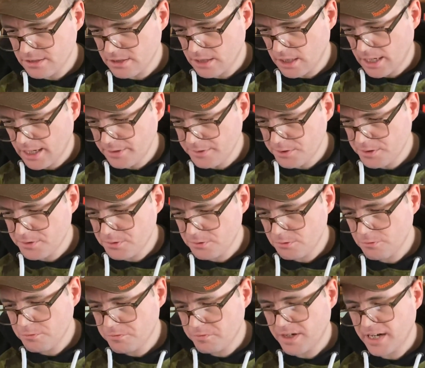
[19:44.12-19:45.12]
100
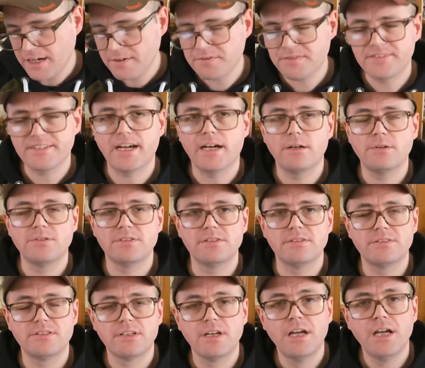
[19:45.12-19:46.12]
to
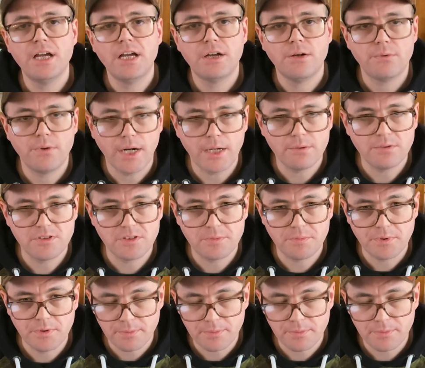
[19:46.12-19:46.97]
5,000 rounds per